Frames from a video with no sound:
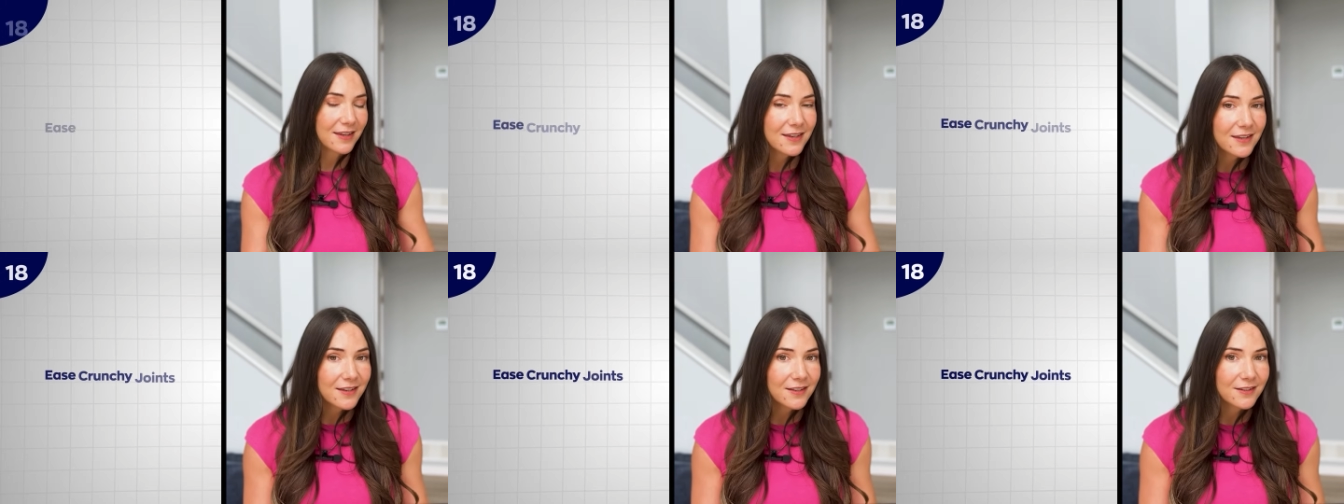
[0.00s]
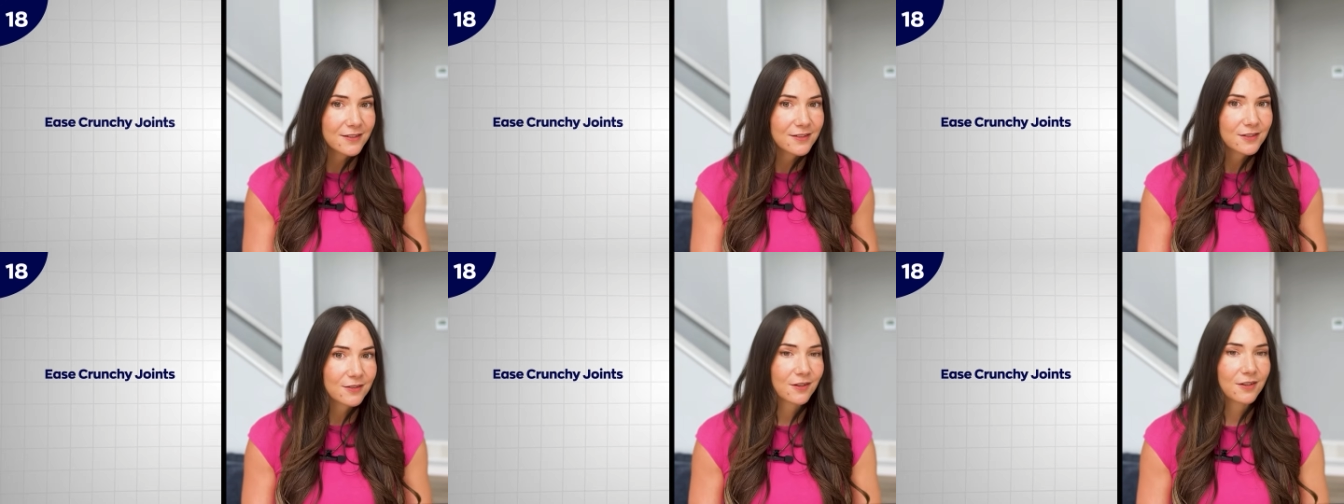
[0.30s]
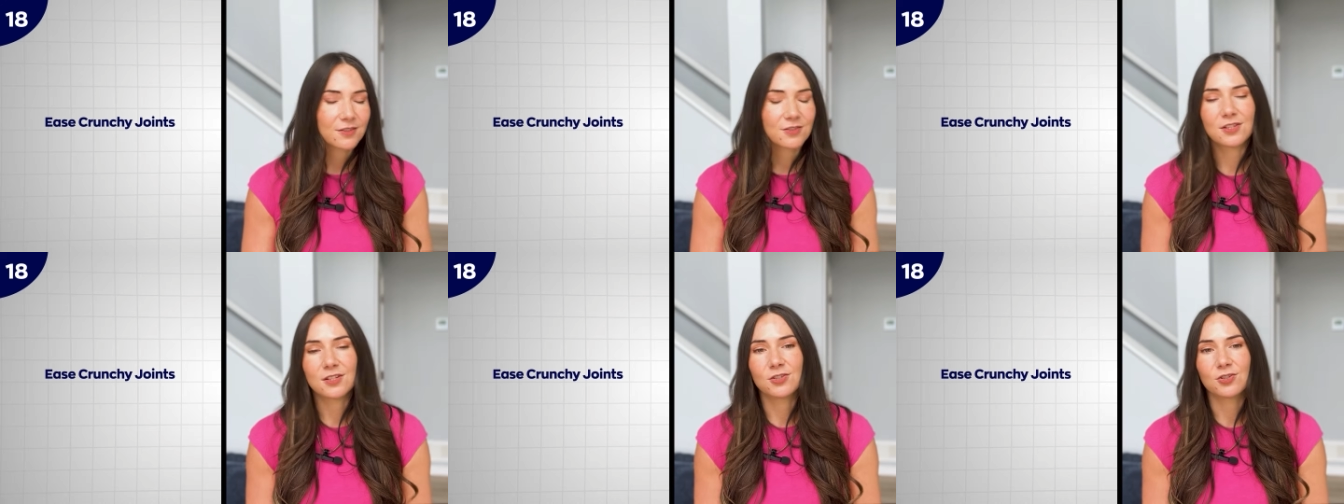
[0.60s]
Ease
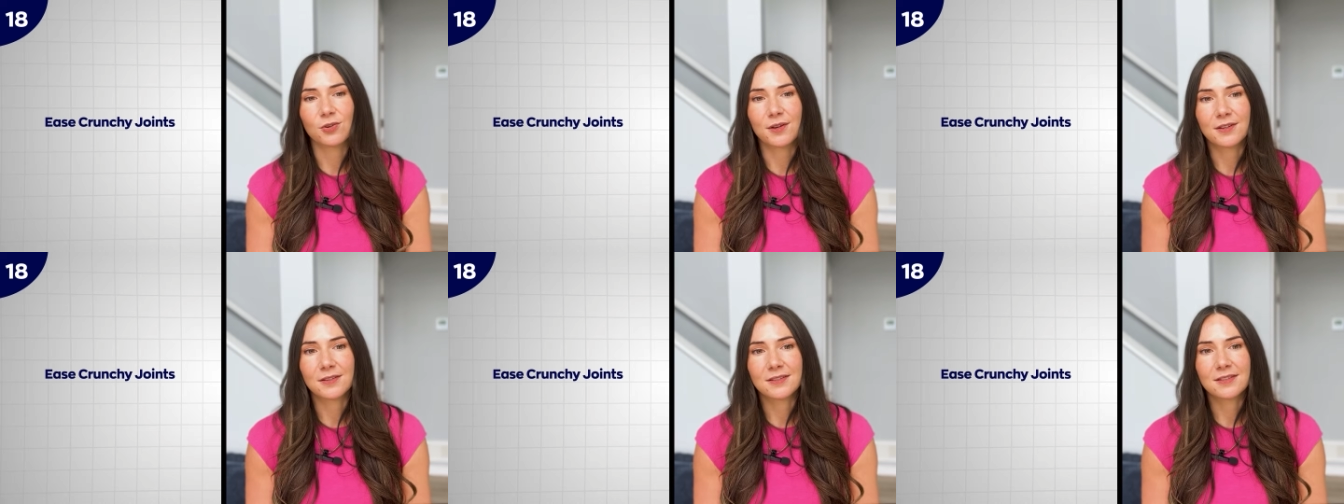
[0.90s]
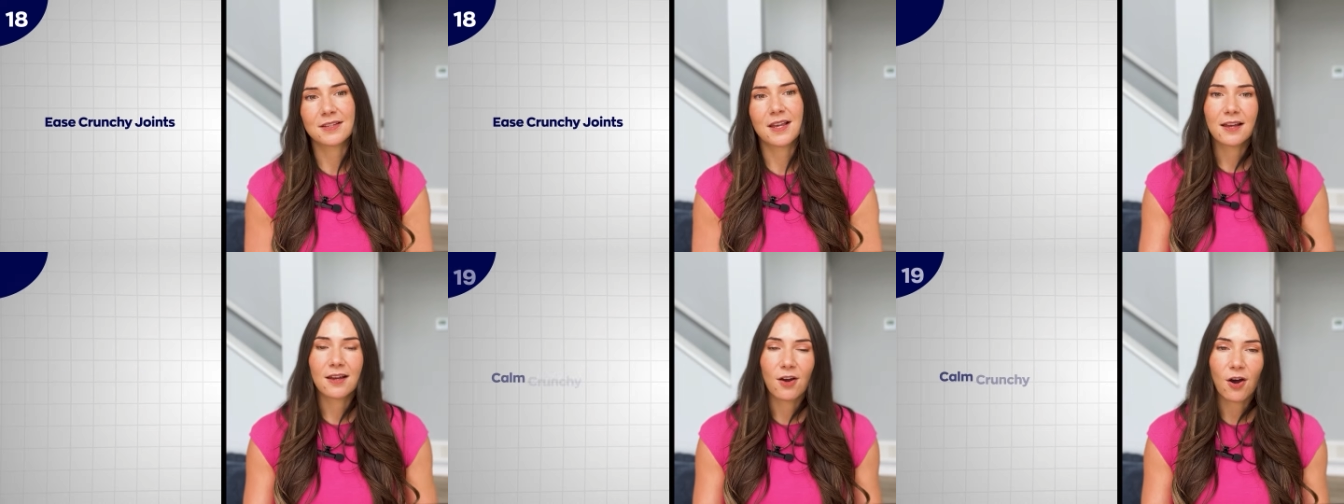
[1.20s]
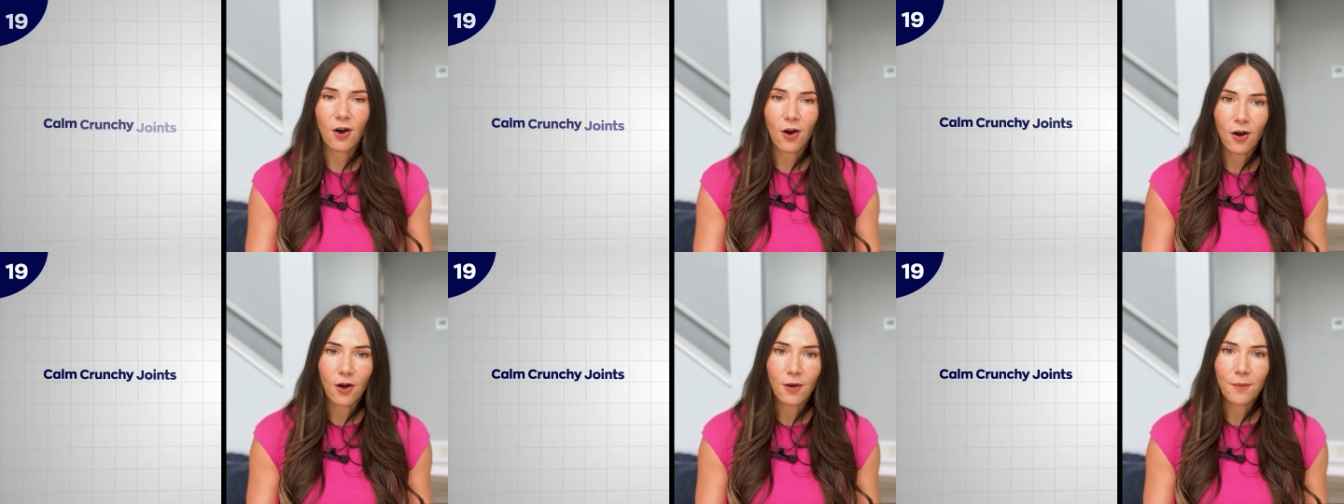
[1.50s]
crunchy joints.
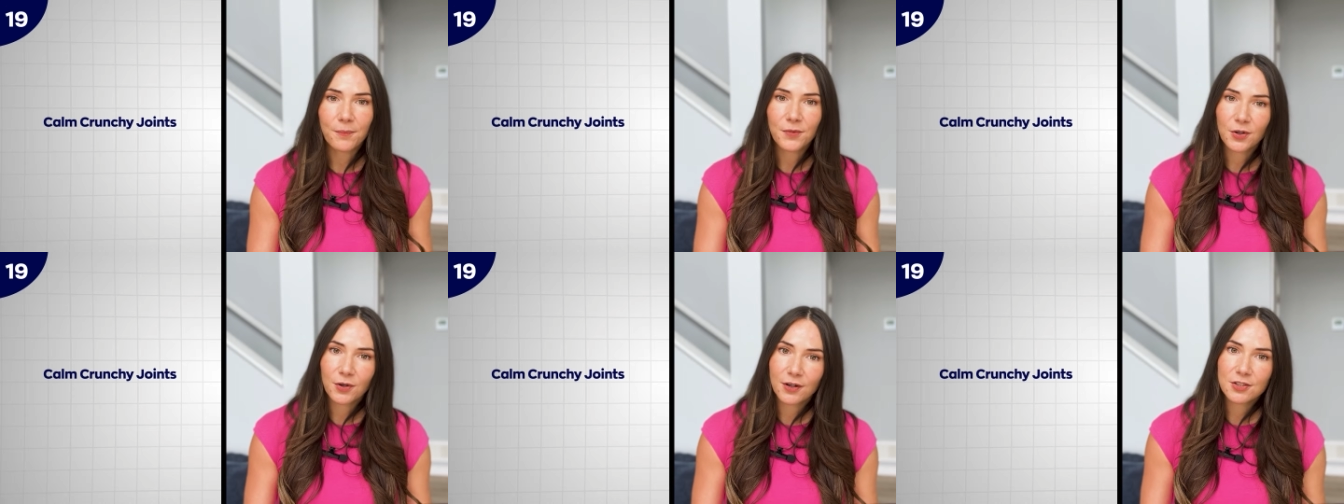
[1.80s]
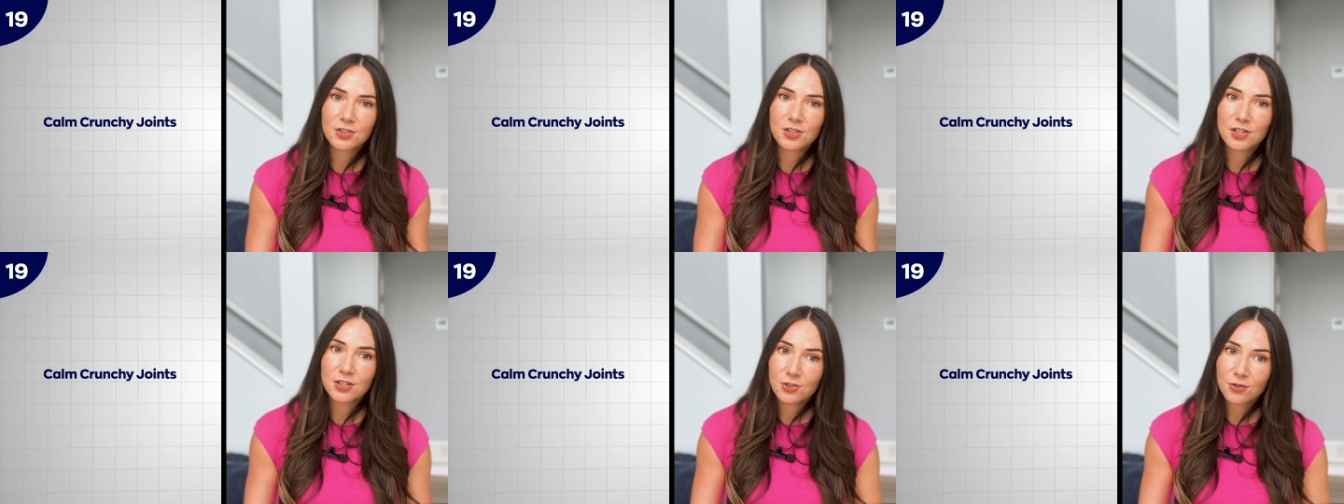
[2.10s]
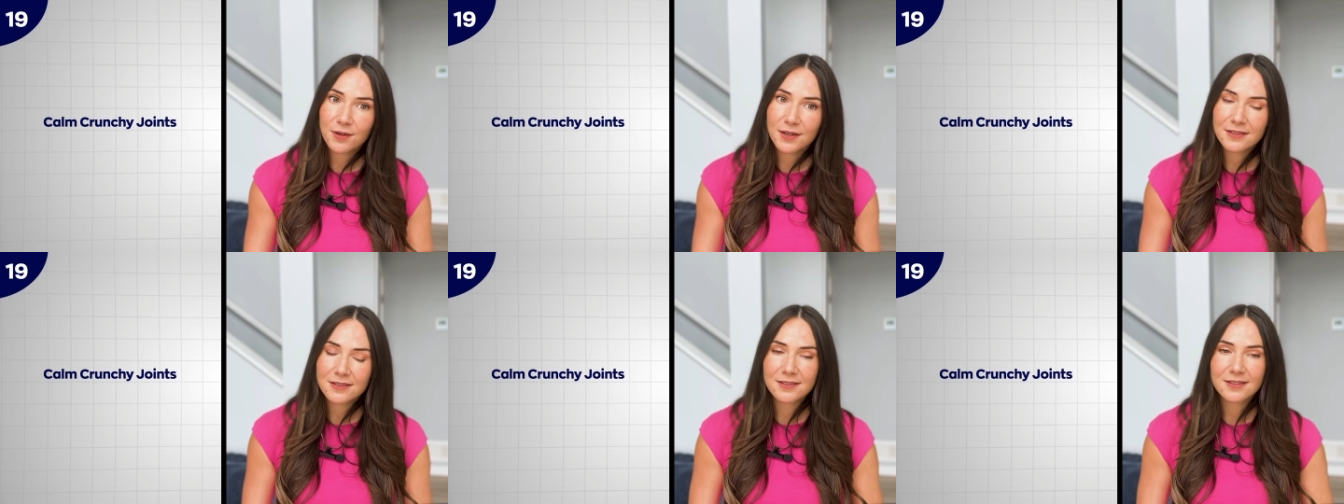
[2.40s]
Calm crunchy
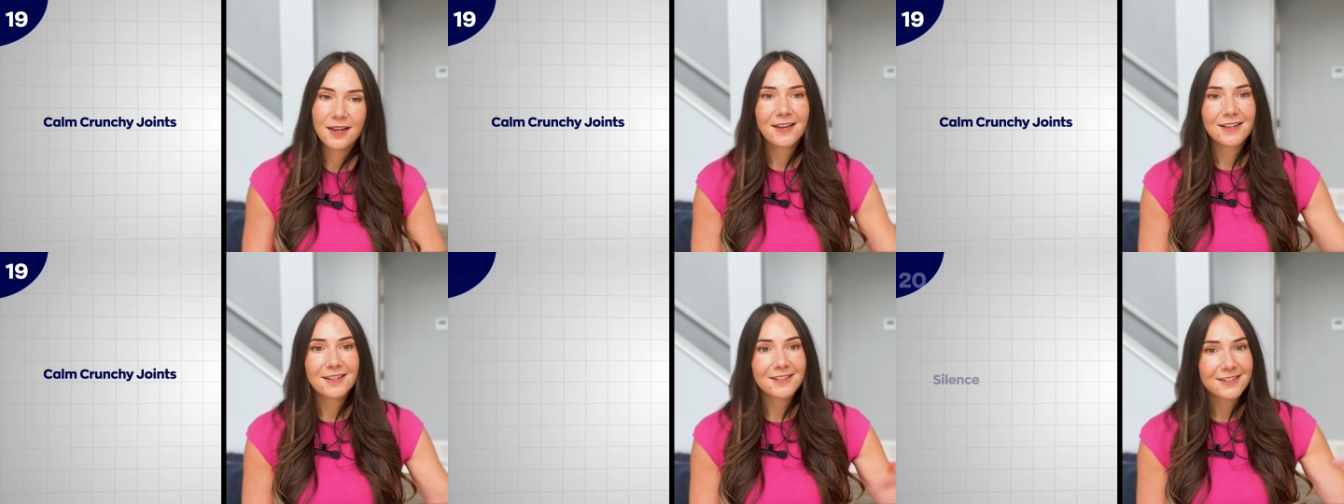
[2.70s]
joints.